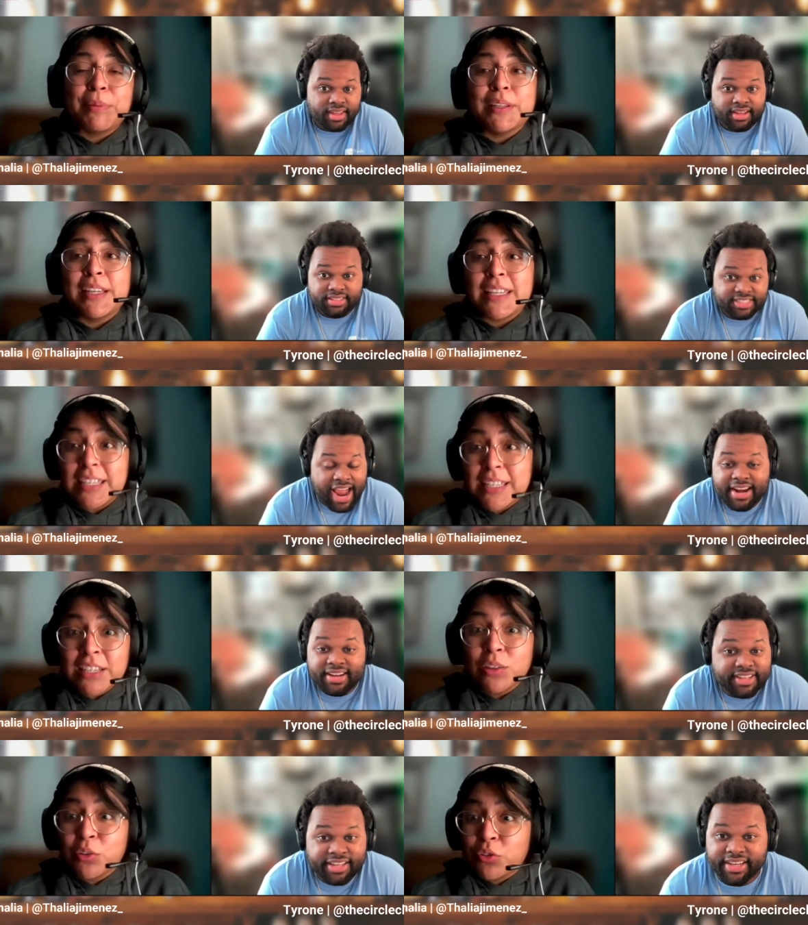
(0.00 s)
Speaker 1: but
Speaker 2: like he
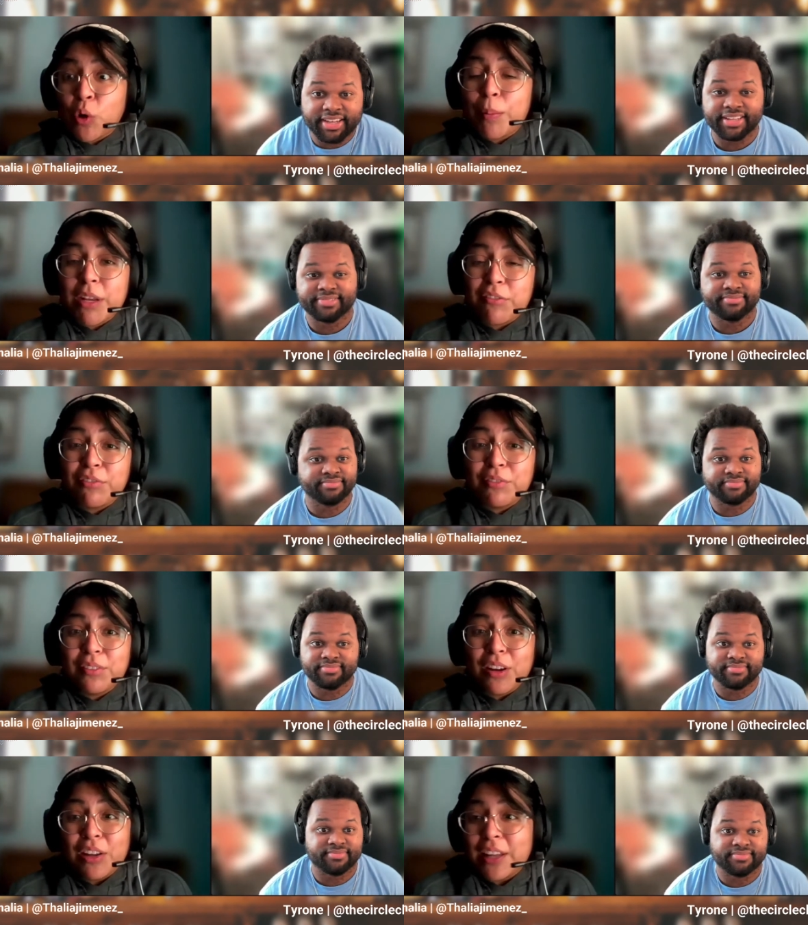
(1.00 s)
killed so many,
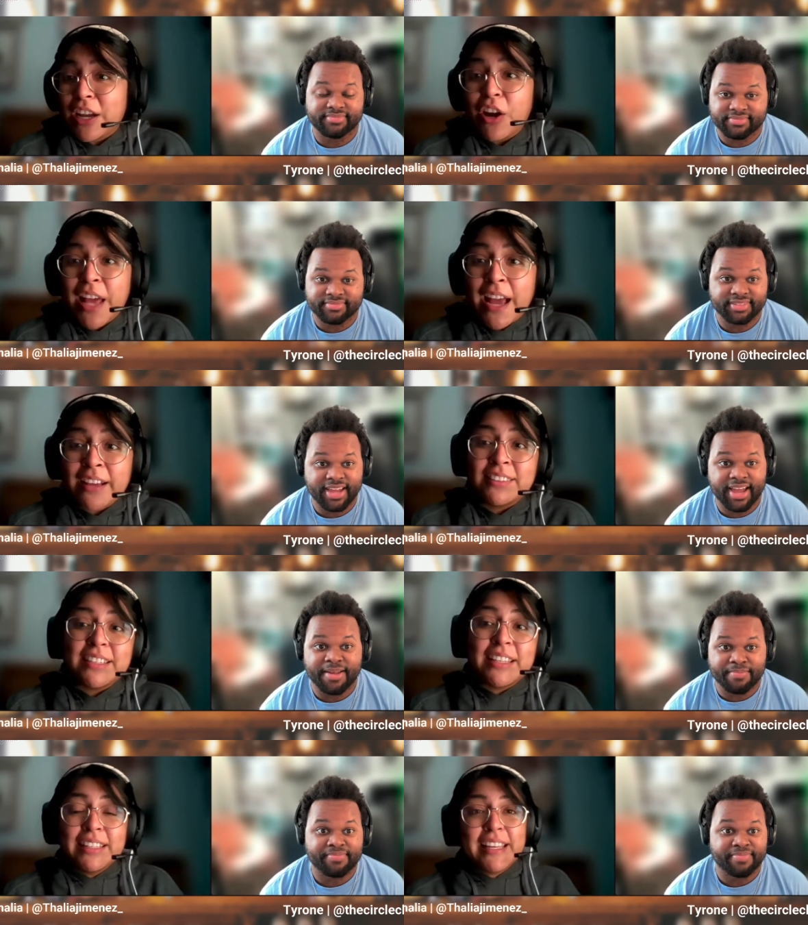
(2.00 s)
like on
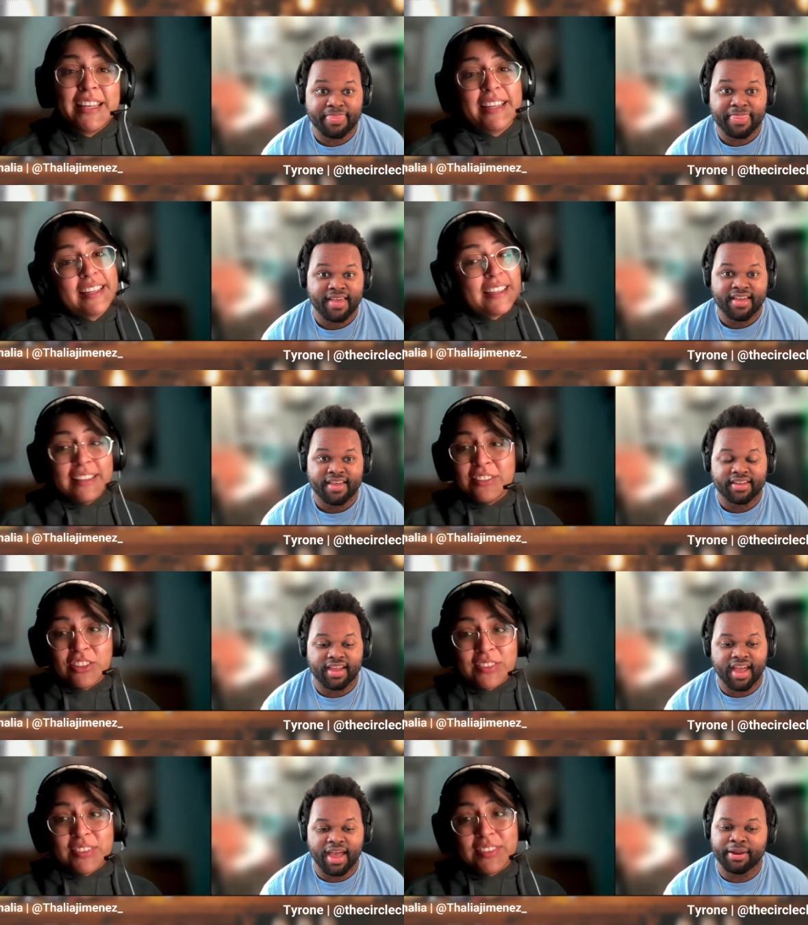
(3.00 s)
accident. Yeah. Like
Speaker 1: yeah,
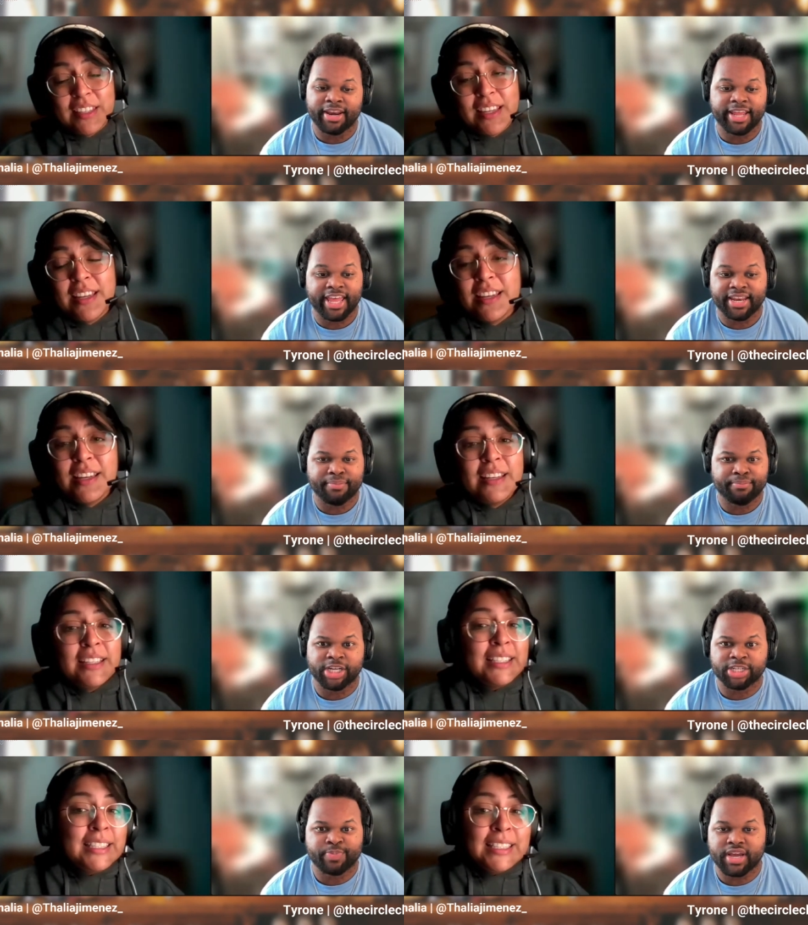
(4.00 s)
just... and and just
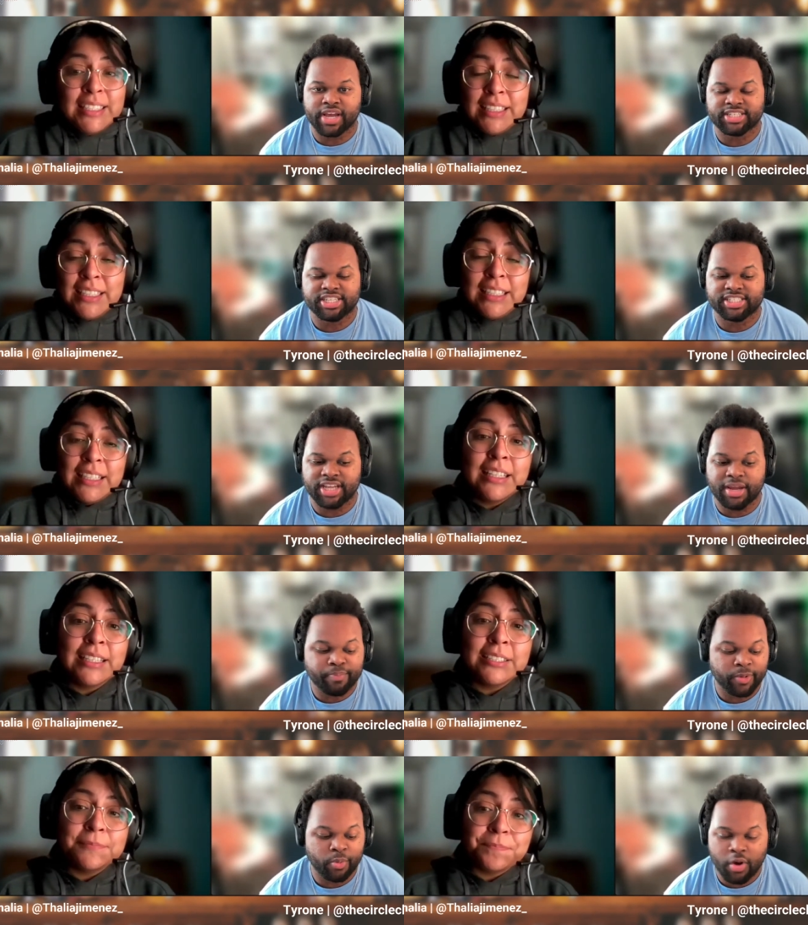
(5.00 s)
because he simply
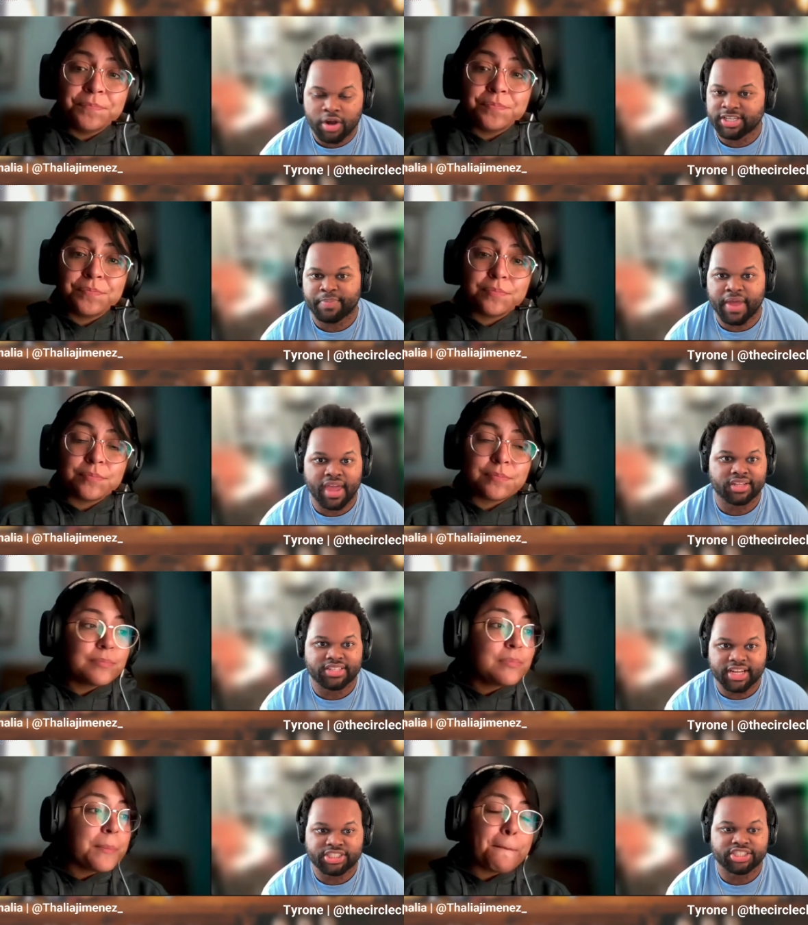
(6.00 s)
wasn't paying
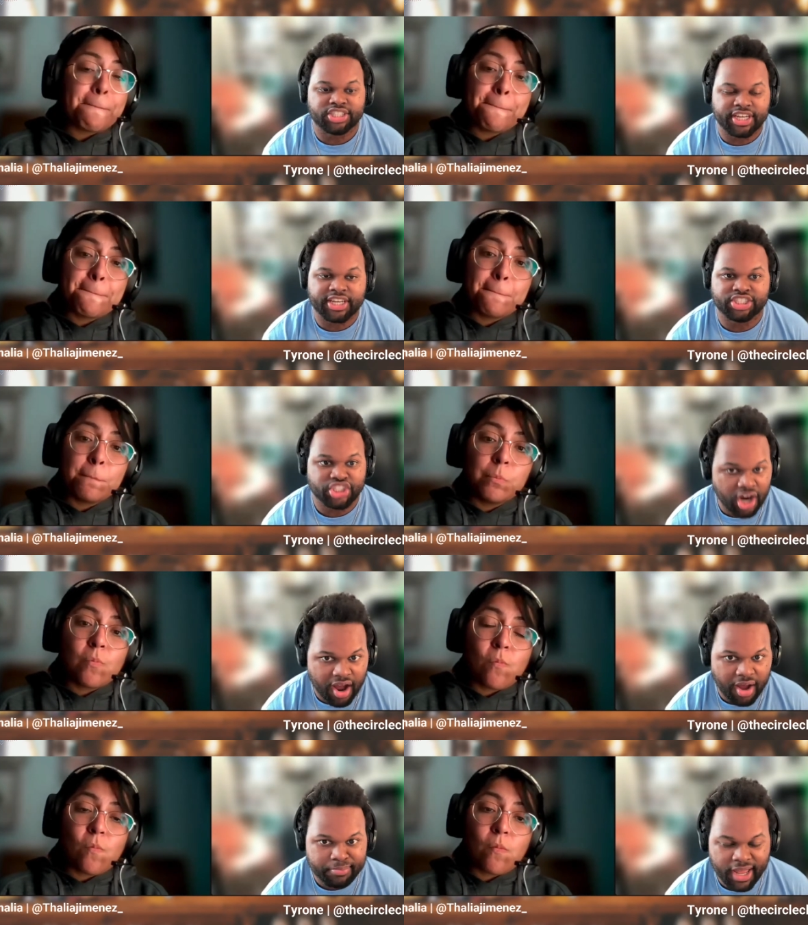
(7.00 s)
attention to his job,
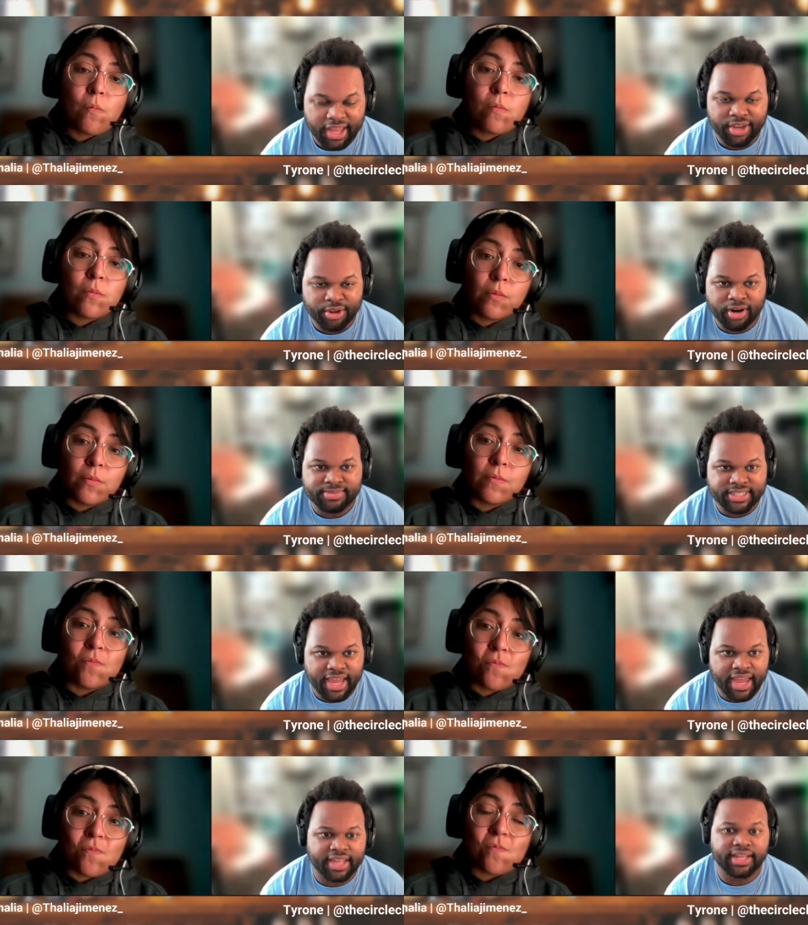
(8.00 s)
like you know what I'm saying,
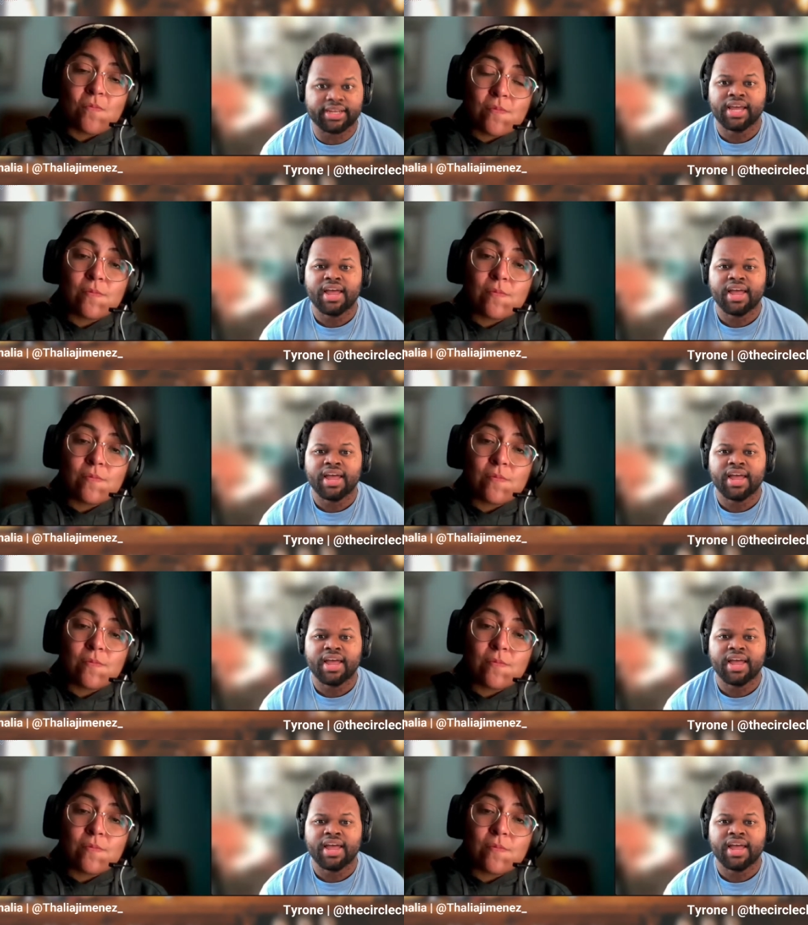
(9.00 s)
and mm-hmm. then.